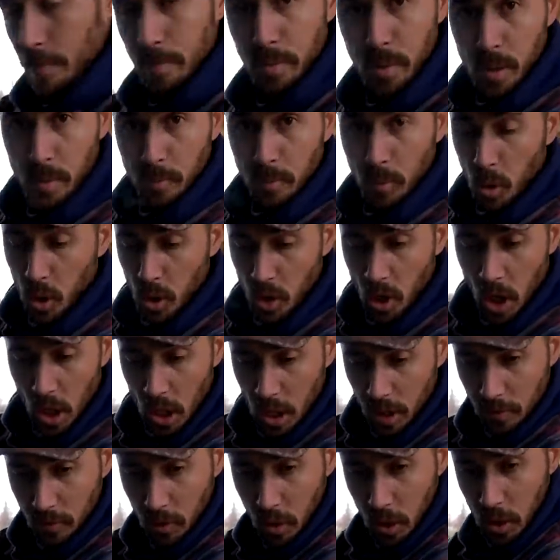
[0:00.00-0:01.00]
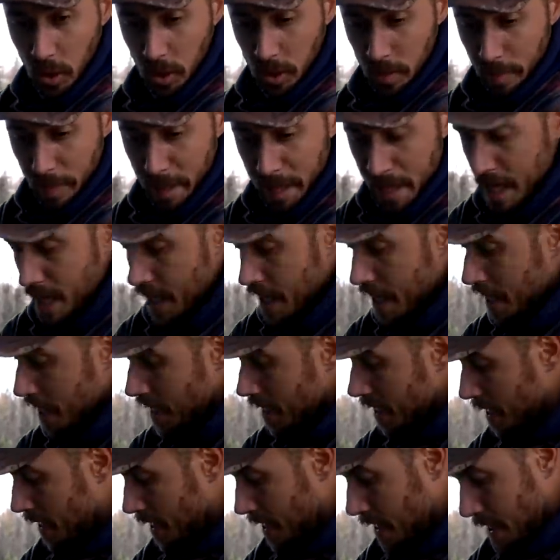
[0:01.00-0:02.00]
I'm putting more olive oil in the pan.
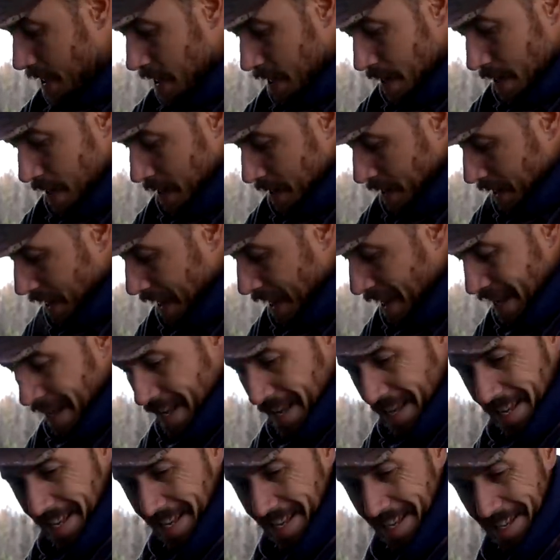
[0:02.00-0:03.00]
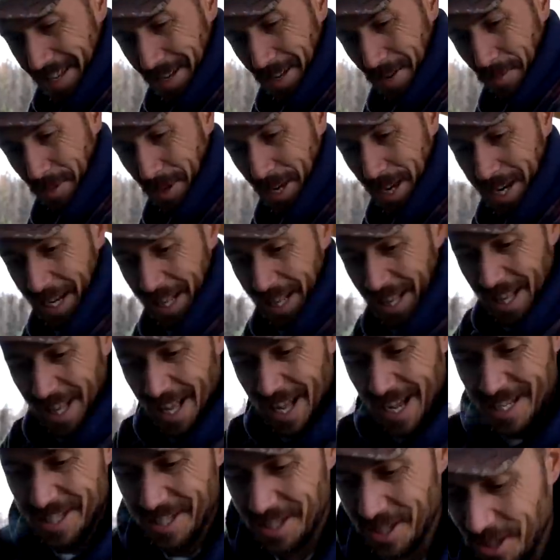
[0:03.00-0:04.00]
We got a
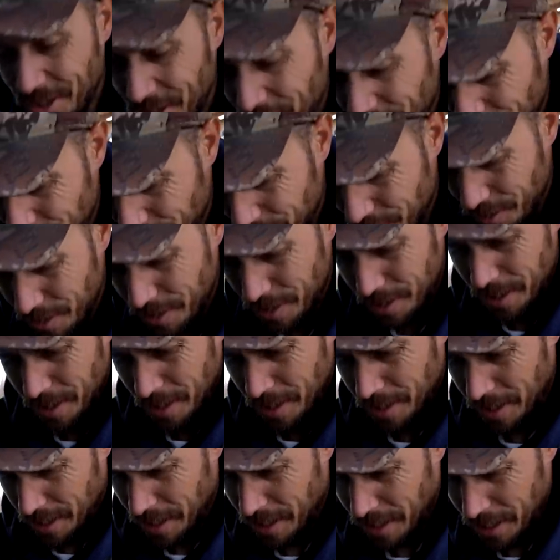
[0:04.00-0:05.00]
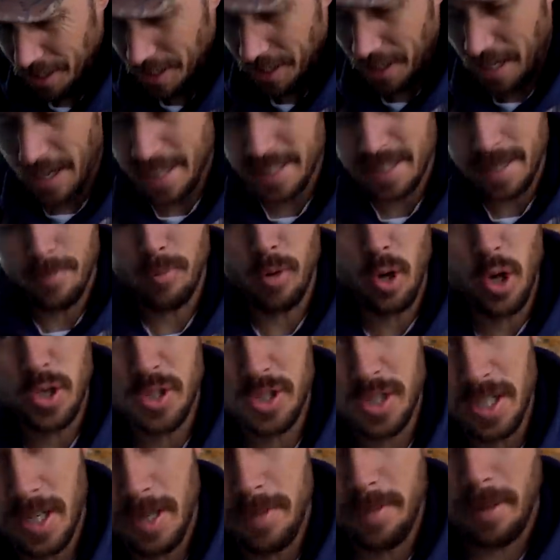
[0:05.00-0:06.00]
lot to do. And as I'm
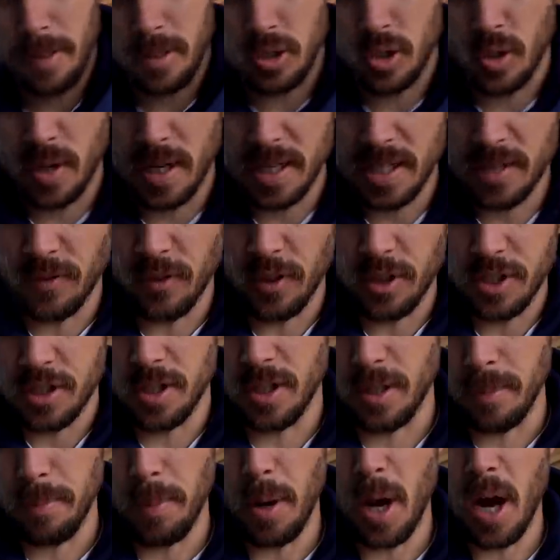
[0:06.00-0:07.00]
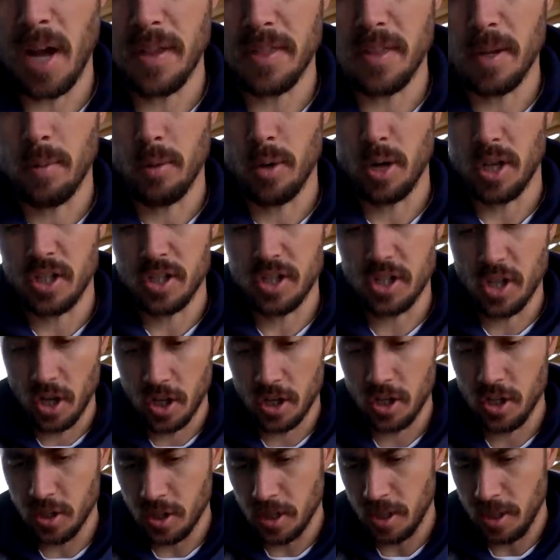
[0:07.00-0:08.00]
roasting them, I'm transferring to the pot that we're gonna
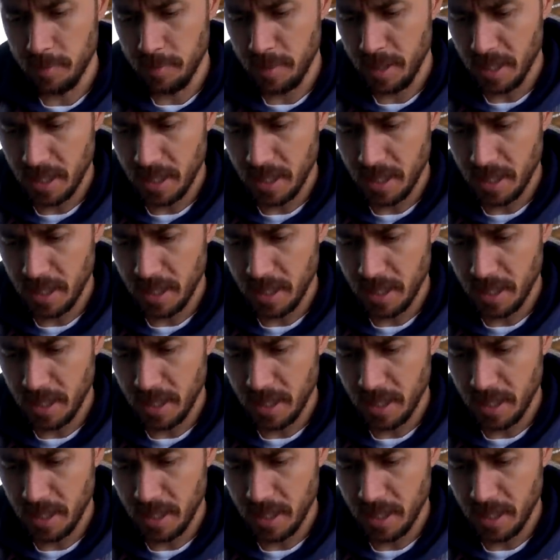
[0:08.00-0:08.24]
start cooking them